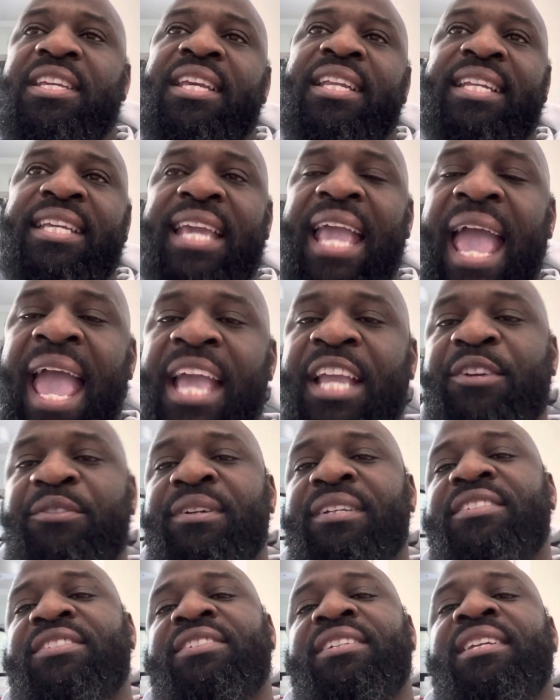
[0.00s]
and the
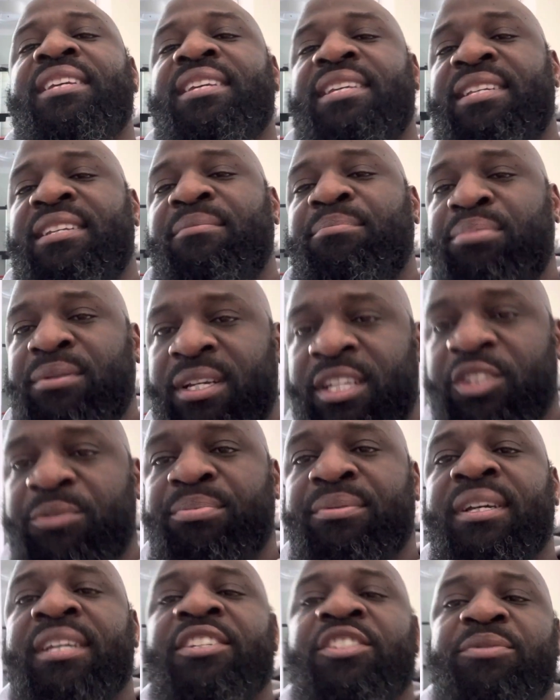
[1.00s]
accuracy and the punch
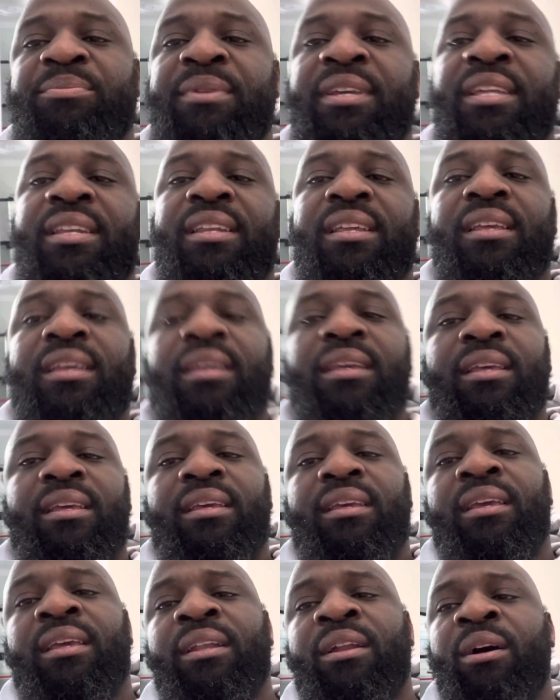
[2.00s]
placement
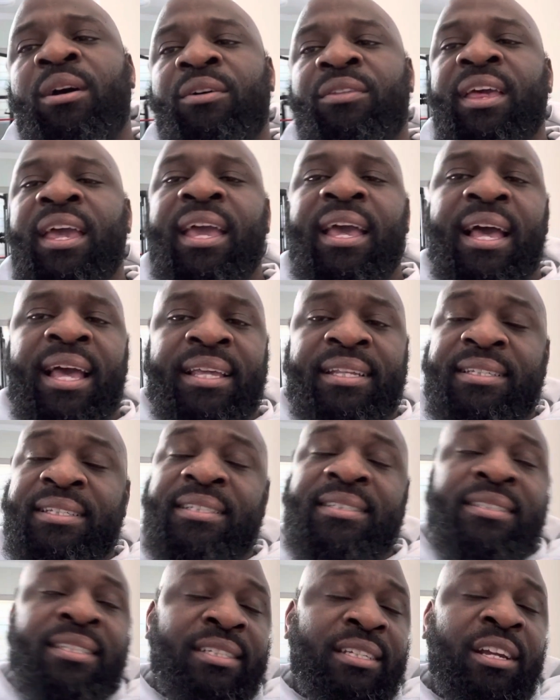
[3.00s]
and all
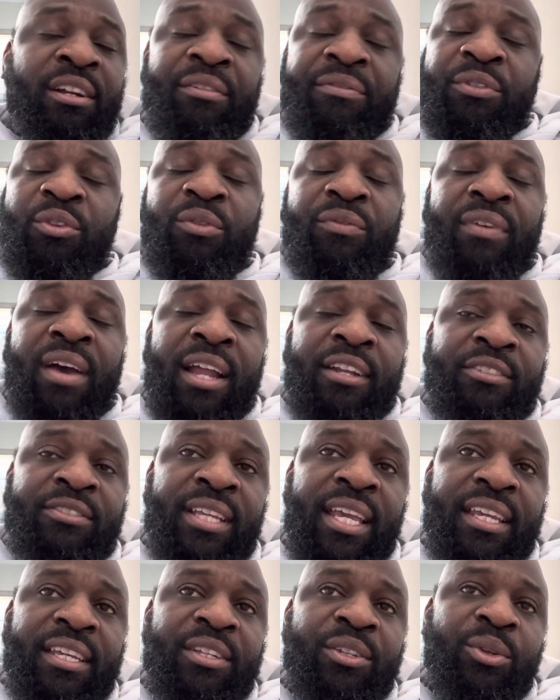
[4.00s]
that. There are a few fighters
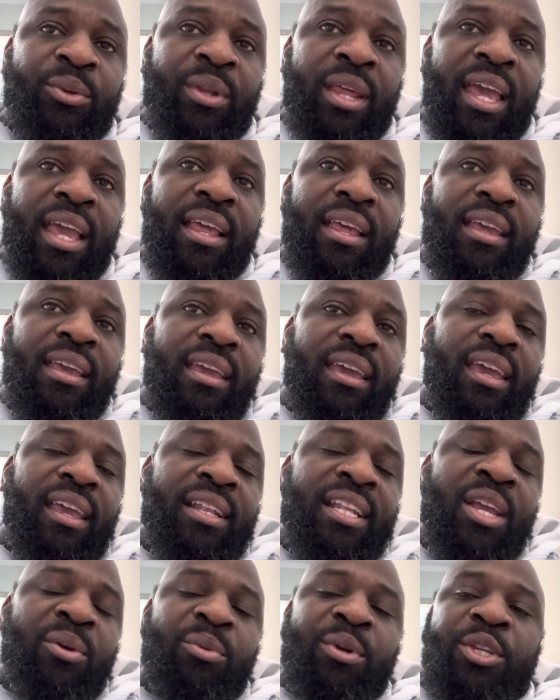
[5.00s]
that can do that. And
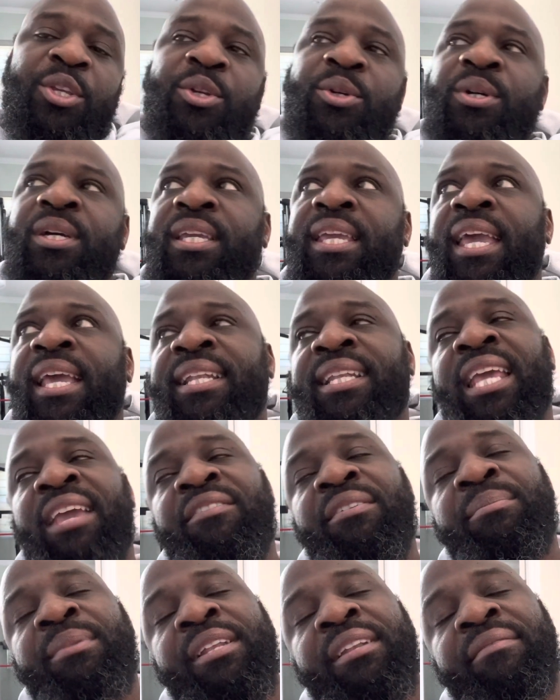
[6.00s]
then when you look at
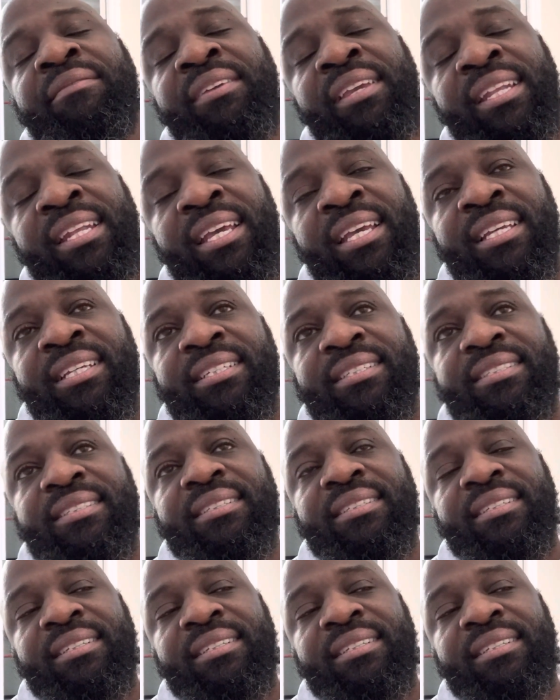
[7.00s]
David Benavidez,